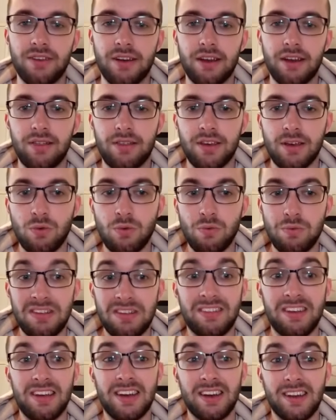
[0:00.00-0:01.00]
and I think we'll be
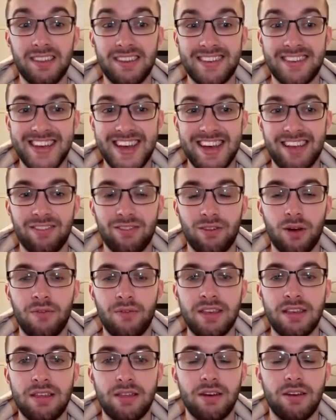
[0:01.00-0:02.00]
seeing another test
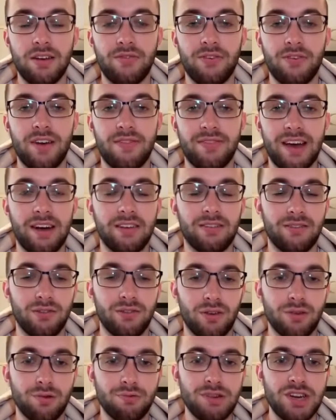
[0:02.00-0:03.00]
of the
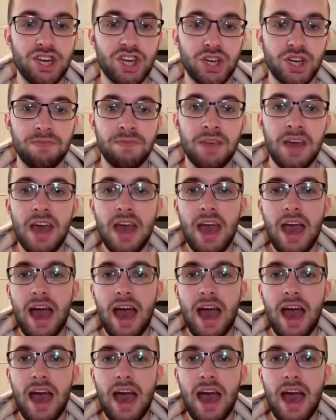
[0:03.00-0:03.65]
$35,000 region.